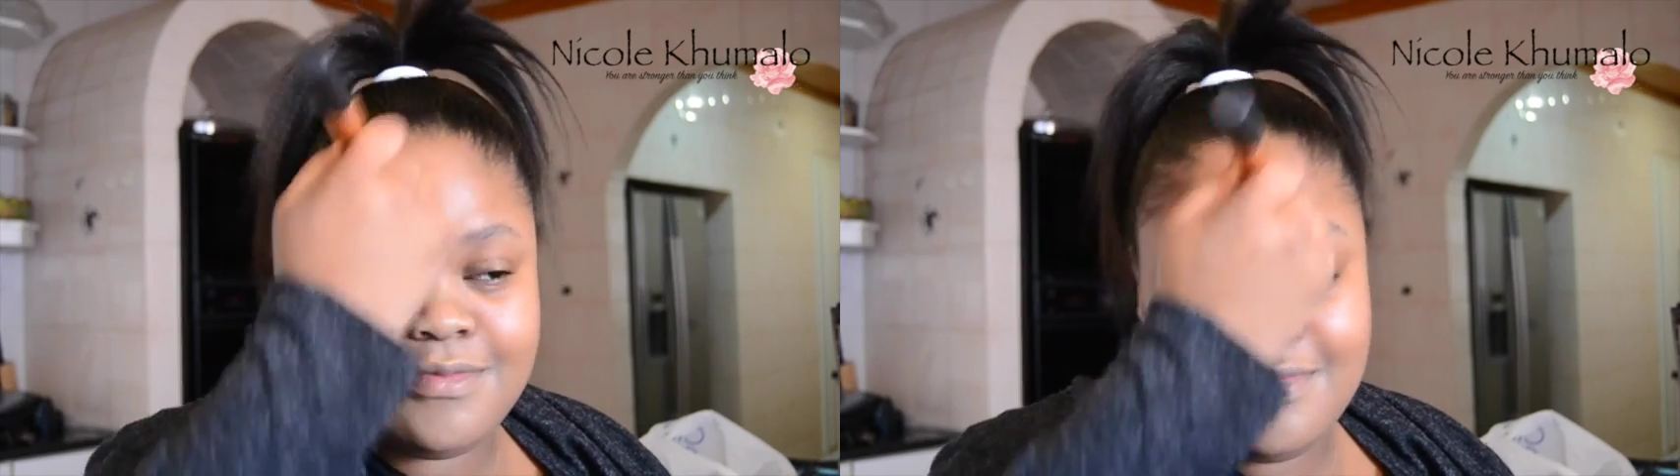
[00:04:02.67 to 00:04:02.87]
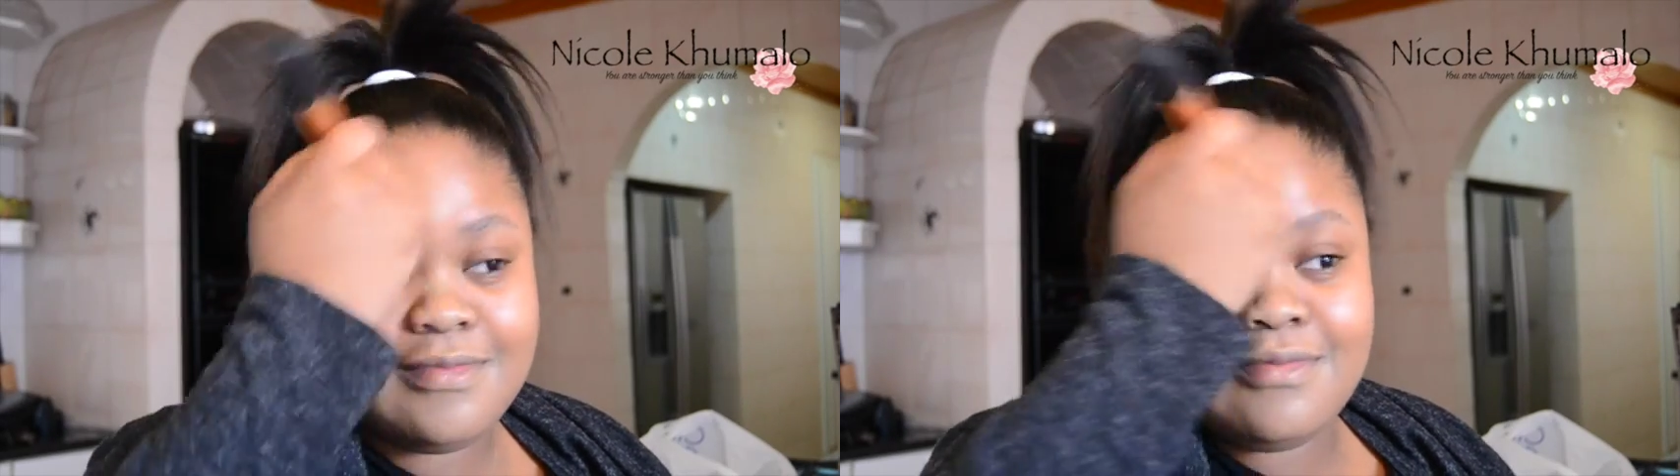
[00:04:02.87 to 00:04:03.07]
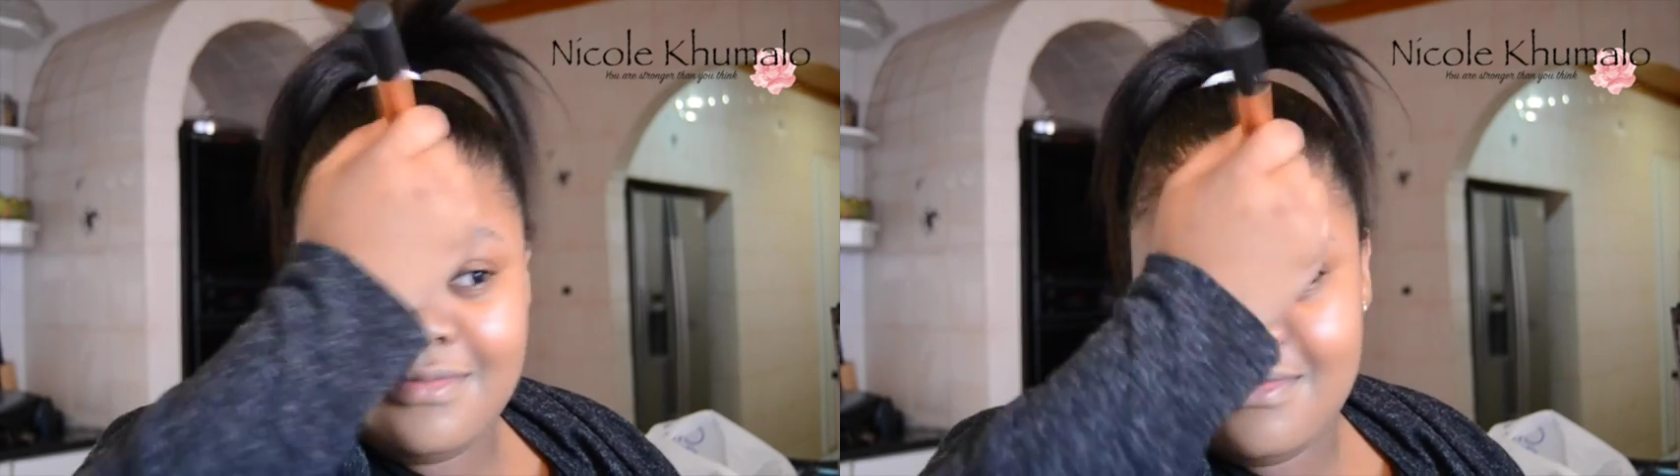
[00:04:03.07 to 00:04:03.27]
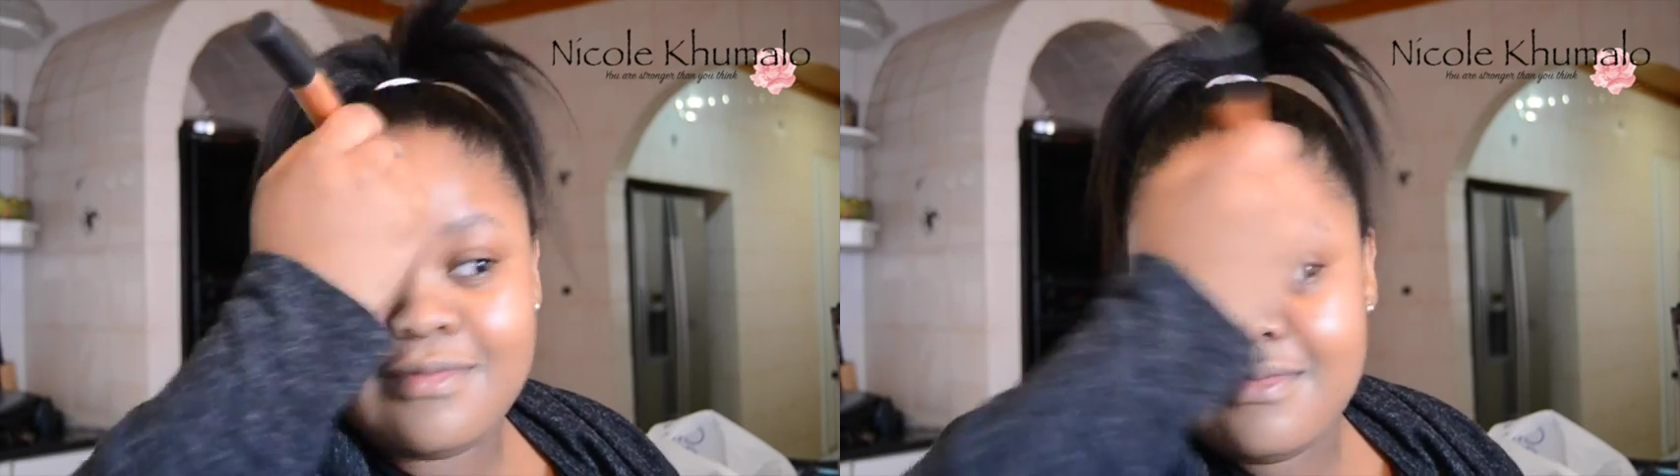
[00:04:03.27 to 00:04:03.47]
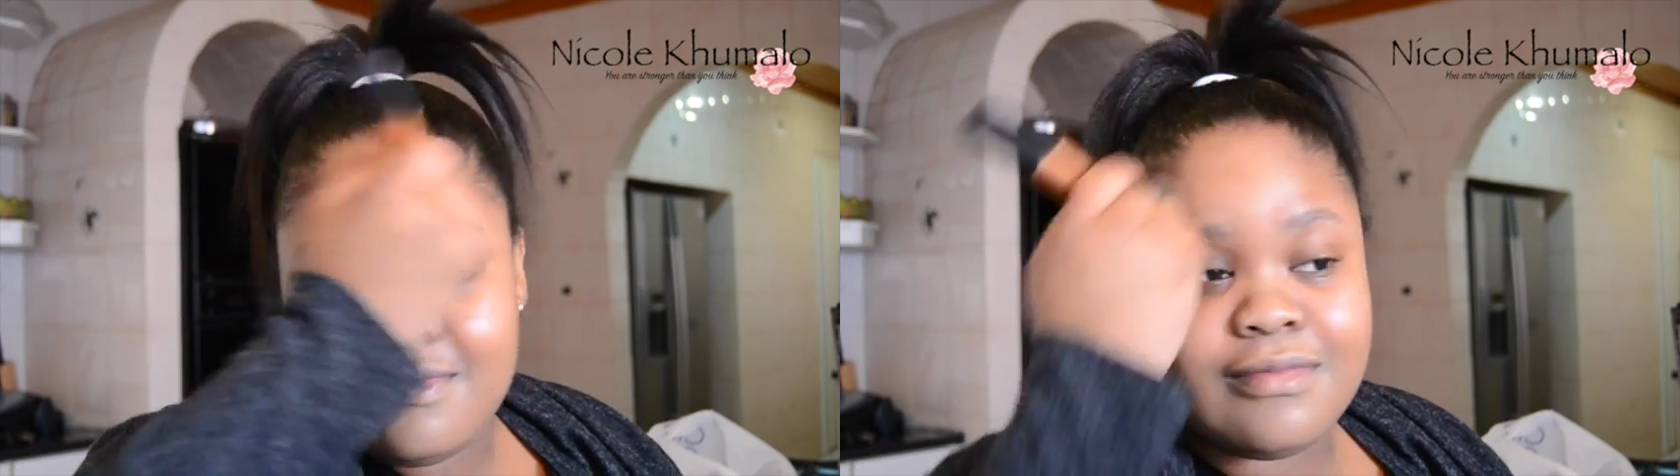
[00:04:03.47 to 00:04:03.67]
especially
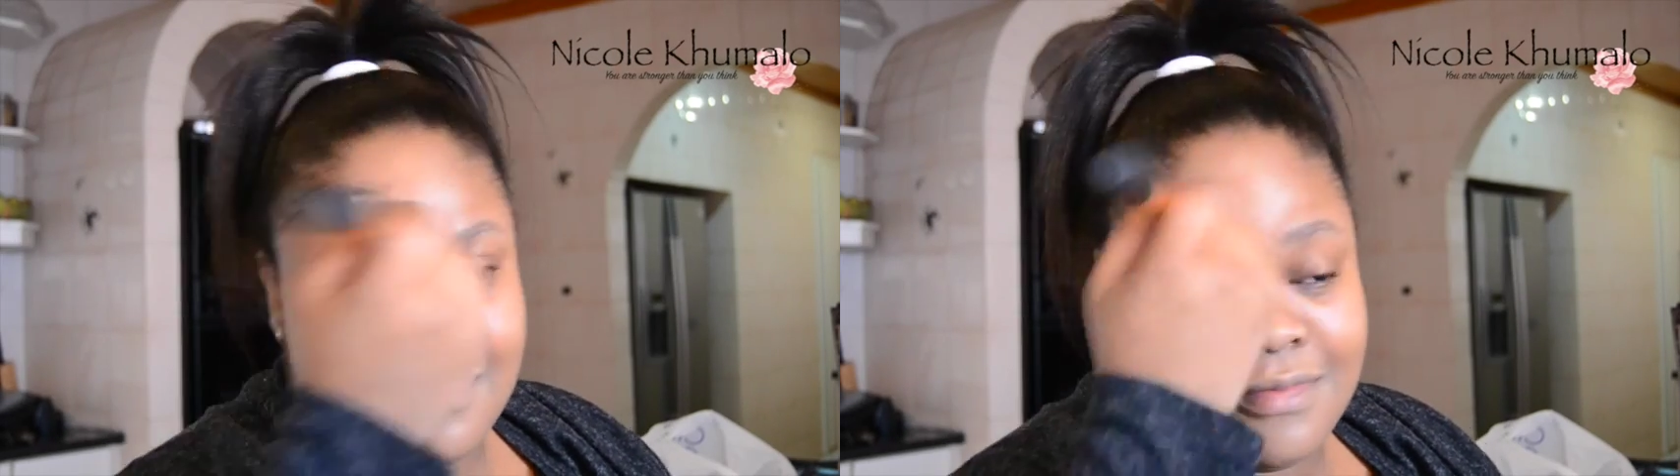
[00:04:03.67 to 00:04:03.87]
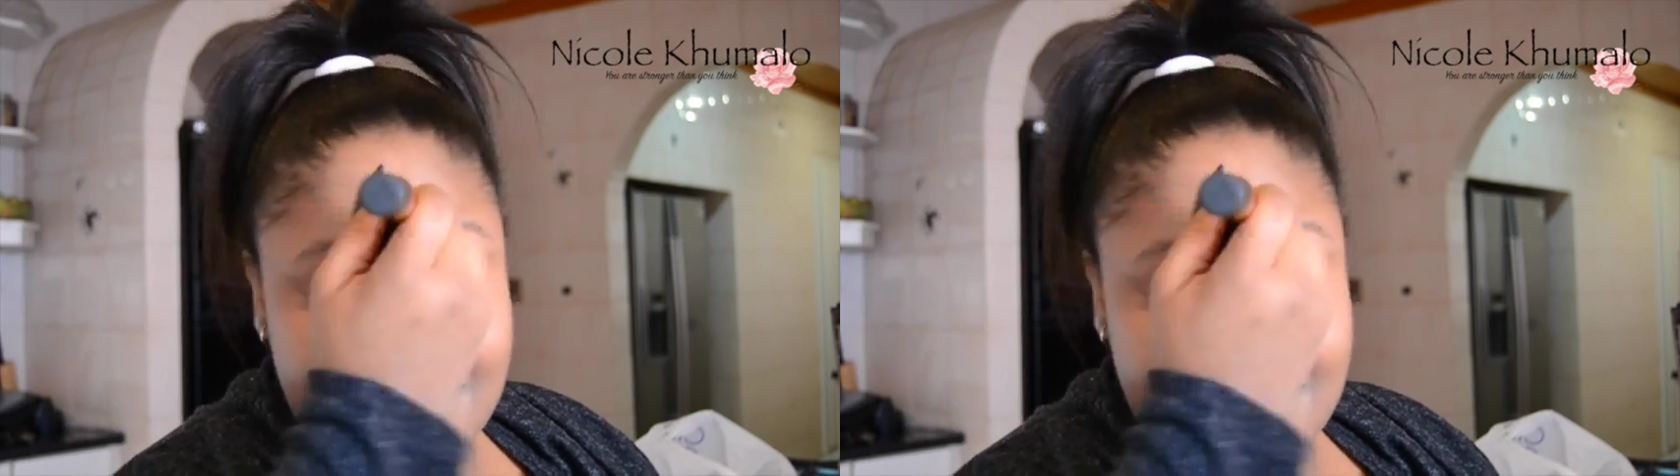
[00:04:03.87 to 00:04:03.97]
if you have a